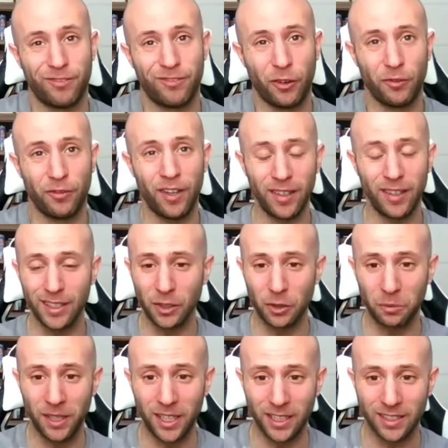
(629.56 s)
for very
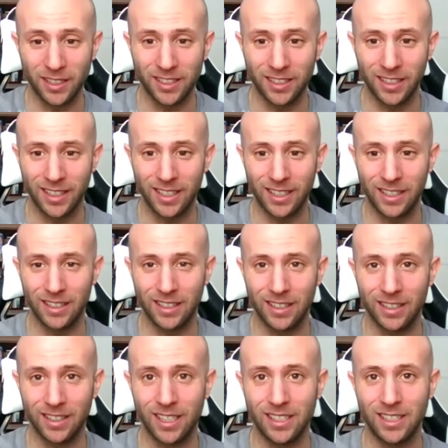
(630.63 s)
little minutes. Like
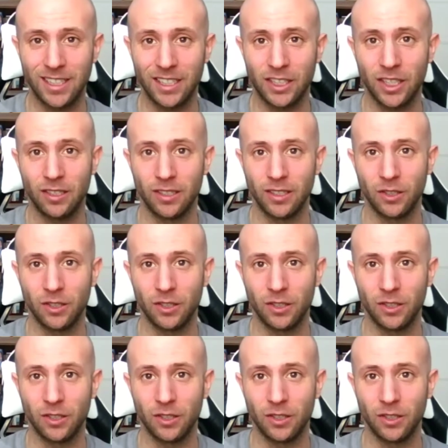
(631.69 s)
in the SHL,